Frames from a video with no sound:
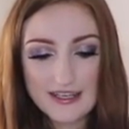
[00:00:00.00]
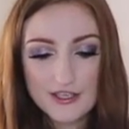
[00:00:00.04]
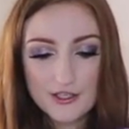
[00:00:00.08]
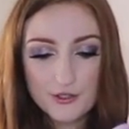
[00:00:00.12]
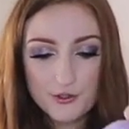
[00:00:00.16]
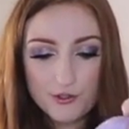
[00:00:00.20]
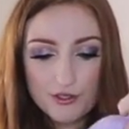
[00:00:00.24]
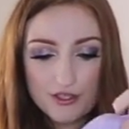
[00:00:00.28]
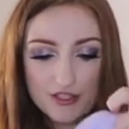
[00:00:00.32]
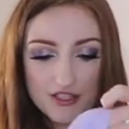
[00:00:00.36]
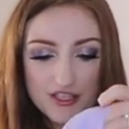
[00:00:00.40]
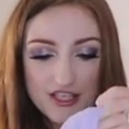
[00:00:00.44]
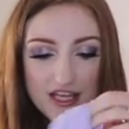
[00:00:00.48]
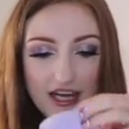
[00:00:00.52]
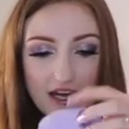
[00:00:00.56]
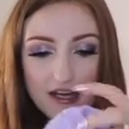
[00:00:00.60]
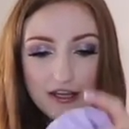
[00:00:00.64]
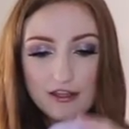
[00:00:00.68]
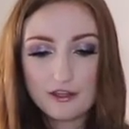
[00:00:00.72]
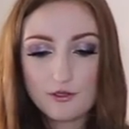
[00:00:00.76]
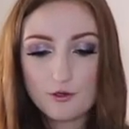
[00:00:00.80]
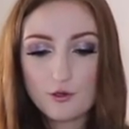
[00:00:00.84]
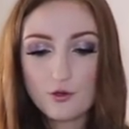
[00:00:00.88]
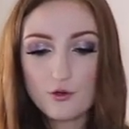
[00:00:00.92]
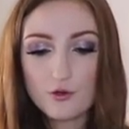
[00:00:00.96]
You can
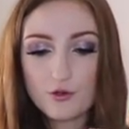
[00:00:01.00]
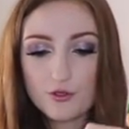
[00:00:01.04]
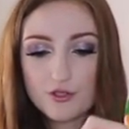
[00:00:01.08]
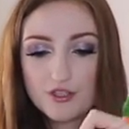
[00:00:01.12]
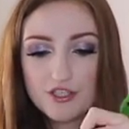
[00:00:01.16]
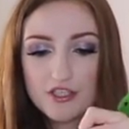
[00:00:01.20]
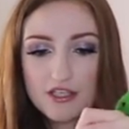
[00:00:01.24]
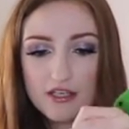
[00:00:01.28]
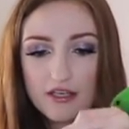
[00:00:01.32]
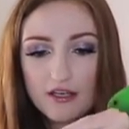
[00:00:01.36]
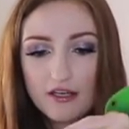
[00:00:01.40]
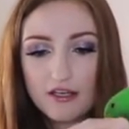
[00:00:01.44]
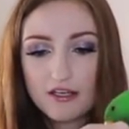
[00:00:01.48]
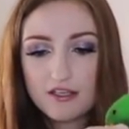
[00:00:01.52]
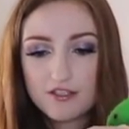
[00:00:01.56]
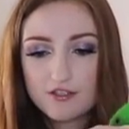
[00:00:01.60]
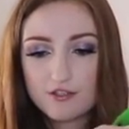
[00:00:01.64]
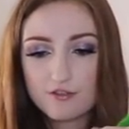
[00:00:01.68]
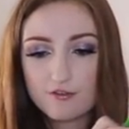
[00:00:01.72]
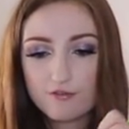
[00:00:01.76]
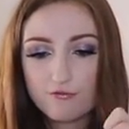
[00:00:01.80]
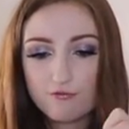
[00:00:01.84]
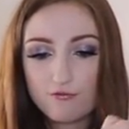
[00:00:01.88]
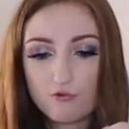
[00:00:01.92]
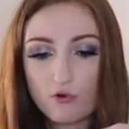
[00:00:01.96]
tuck the hood,
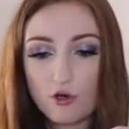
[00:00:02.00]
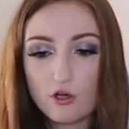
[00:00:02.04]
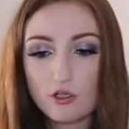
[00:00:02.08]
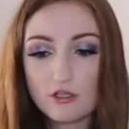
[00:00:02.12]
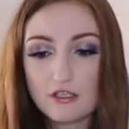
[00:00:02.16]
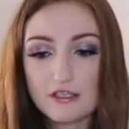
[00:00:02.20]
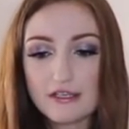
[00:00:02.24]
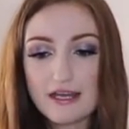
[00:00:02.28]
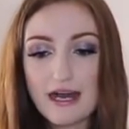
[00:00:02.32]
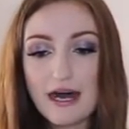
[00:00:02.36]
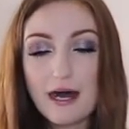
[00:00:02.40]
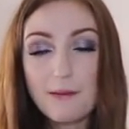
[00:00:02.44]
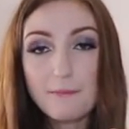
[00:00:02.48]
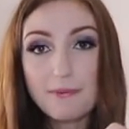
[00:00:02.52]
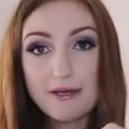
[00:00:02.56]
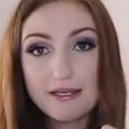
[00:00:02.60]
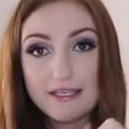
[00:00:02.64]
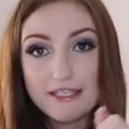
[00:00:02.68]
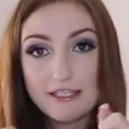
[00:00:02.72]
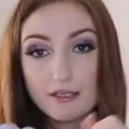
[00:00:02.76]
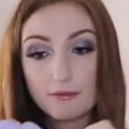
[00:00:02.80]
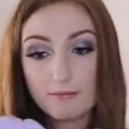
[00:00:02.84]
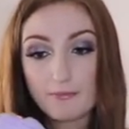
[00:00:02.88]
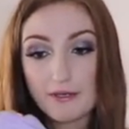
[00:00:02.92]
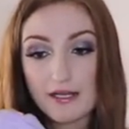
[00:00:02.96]
sort of roll it up, and
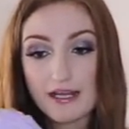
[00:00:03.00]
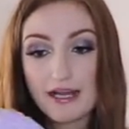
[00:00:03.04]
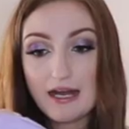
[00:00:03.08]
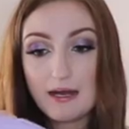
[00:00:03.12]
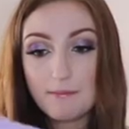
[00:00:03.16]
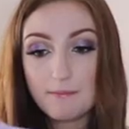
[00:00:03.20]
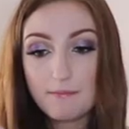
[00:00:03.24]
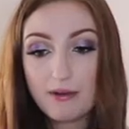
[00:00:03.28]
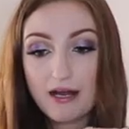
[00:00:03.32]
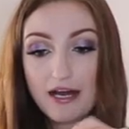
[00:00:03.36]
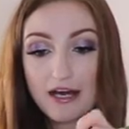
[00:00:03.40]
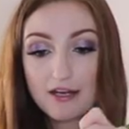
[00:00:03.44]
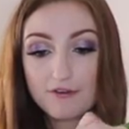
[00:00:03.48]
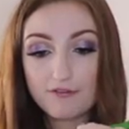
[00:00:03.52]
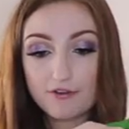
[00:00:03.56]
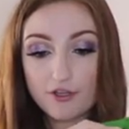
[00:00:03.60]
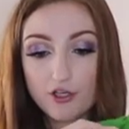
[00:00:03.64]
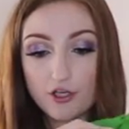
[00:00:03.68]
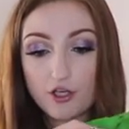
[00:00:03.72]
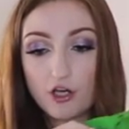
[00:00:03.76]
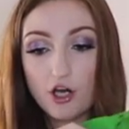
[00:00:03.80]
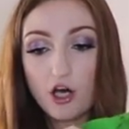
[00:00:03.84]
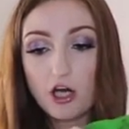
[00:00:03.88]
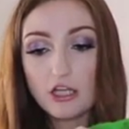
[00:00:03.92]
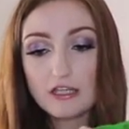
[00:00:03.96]
it'll become part of the
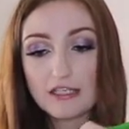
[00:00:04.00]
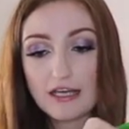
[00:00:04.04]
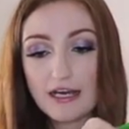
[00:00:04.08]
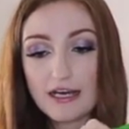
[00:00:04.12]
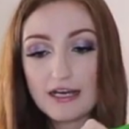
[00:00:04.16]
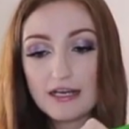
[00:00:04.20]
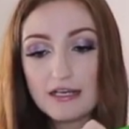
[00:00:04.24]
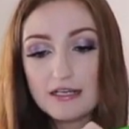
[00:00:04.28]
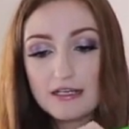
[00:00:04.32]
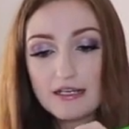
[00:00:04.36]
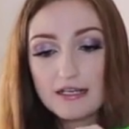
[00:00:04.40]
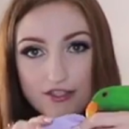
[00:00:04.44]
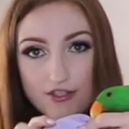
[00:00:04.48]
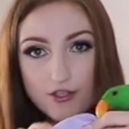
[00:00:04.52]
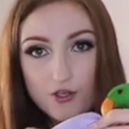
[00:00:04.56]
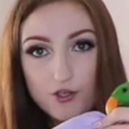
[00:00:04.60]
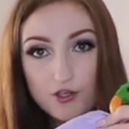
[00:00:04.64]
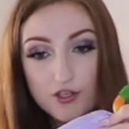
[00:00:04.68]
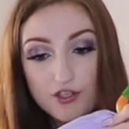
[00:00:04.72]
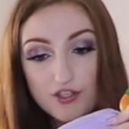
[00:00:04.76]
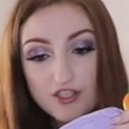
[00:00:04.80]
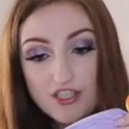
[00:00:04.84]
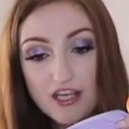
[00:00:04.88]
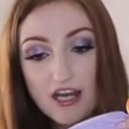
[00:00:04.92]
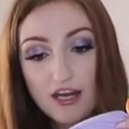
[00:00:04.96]
collar. So
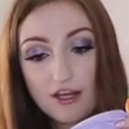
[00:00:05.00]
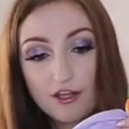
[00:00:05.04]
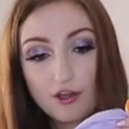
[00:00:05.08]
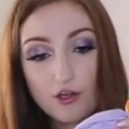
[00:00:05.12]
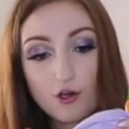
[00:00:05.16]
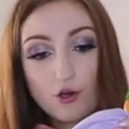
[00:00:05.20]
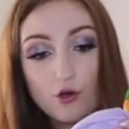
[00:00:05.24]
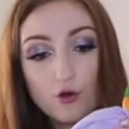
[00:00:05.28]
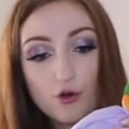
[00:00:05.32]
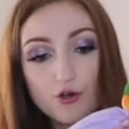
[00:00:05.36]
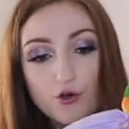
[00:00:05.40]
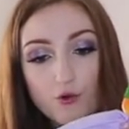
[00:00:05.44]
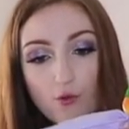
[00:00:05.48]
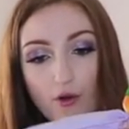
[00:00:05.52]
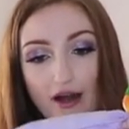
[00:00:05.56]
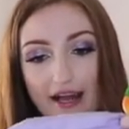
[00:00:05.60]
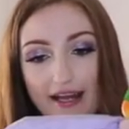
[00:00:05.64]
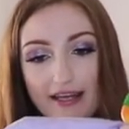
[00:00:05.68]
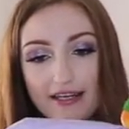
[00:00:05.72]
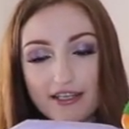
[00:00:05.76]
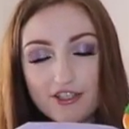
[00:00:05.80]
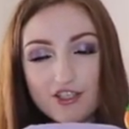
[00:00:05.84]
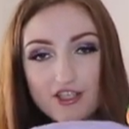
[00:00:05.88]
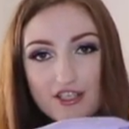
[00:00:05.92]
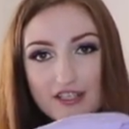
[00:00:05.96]
you can tuck the hood away
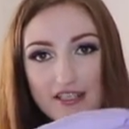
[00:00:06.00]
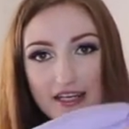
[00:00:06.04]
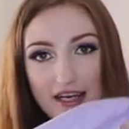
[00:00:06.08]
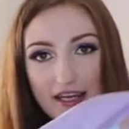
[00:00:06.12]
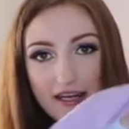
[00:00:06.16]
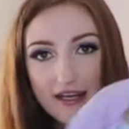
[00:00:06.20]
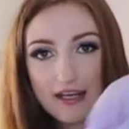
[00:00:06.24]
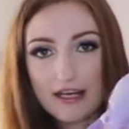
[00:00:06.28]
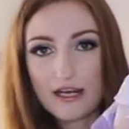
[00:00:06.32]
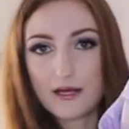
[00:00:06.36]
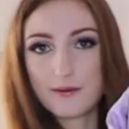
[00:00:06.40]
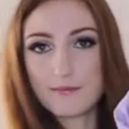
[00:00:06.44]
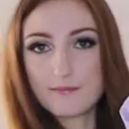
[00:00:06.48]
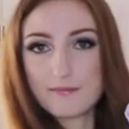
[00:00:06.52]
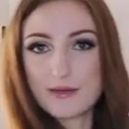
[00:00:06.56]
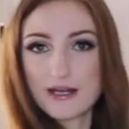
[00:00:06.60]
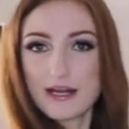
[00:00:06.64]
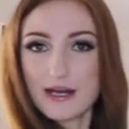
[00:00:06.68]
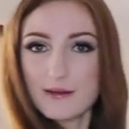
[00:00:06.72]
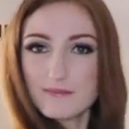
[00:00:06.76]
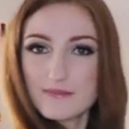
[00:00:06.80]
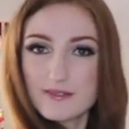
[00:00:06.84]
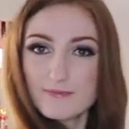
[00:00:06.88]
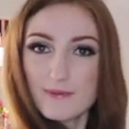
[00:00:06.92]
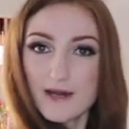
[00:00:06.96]
and it just kind of
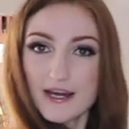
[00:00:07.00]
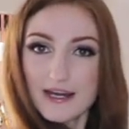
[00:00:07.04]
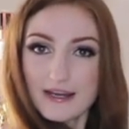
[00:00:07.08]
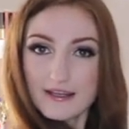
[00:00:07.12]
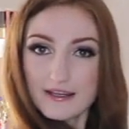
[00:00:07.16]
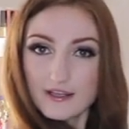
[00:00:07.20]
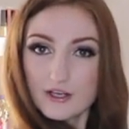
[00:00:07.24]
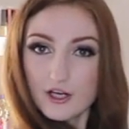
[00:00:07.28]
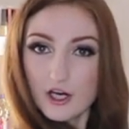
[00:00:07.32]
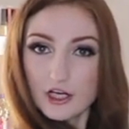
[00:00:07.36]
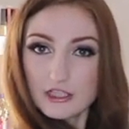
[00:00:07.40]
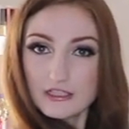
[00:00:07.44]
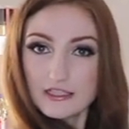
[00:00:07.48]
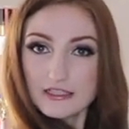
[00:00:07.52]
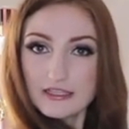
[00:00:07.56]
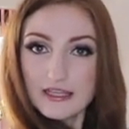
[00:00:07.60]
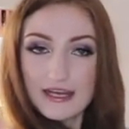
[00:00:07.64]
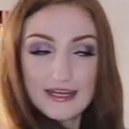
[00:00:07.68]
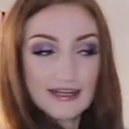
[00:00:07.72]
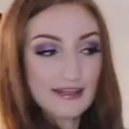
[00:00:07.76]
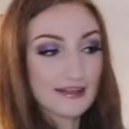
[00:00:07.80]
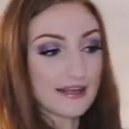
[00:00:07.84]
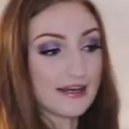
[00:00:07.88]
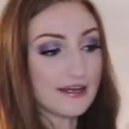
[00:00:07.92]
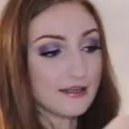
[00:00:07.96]
becomes part of the collar
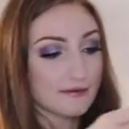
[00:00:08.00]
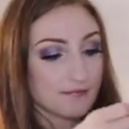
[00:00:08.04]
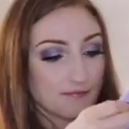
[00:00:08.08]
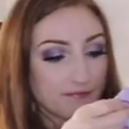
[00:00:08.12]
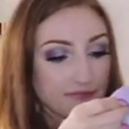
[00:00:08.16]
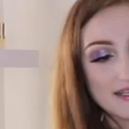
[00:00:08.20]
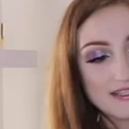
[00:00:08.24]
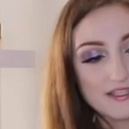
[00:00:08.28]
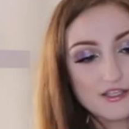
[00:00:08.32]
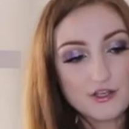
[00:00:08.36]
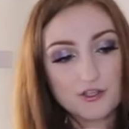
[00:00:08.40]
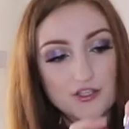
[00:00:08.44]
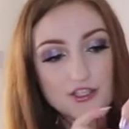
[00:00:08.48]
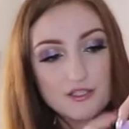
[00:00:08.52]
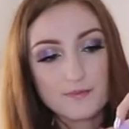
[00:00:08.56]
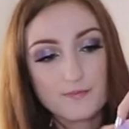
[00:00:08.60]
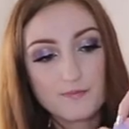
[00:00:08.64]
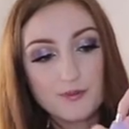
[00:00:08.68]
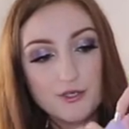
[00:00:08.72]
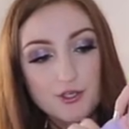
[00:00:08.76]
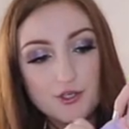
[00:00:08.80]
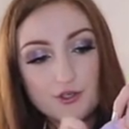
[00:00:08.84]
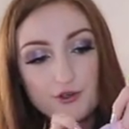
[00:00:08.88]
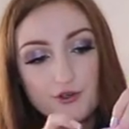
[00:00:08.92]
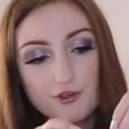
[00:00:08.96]
like that. It's got this
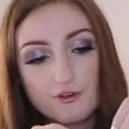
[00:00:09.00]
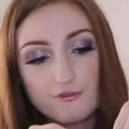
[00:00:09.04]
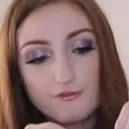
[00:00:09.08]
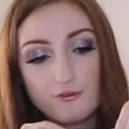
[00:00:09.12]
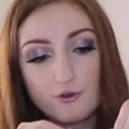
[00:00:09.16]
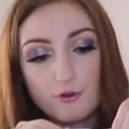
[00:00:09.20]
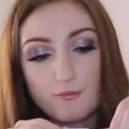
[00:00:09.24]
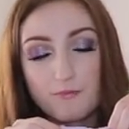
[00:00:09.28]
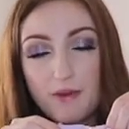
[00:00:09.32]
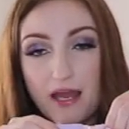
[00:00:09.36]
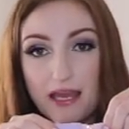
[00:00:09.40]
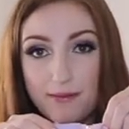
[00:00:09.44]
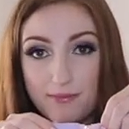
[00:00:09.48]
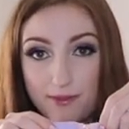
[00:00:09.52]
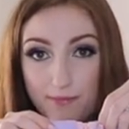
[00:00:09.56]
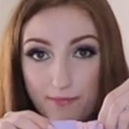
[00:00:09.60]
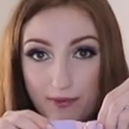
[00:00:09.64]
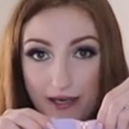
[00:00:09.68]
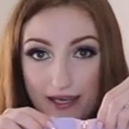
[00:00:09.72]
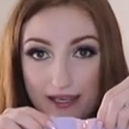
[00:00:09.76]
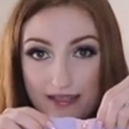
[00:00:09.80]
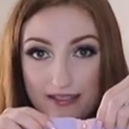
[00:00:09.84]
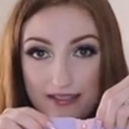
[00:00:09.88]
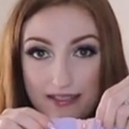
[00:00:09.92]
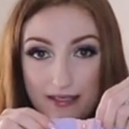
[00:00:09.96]
beautiful baby
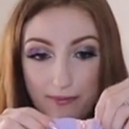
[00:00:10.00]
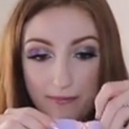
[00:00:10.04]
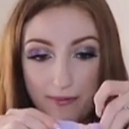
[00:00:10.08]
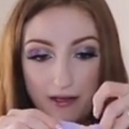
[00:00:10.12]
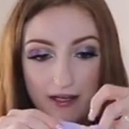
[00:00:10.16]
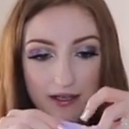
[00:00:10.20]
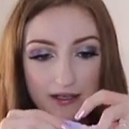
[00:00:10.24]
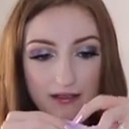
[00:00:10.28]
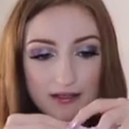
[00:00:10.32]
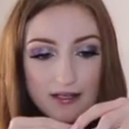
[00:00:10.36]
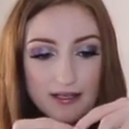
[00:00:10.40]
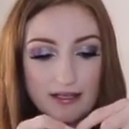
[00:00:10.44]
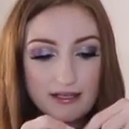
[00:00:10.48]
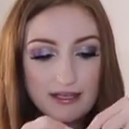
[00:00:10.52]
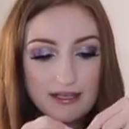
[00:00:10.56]
pink zipper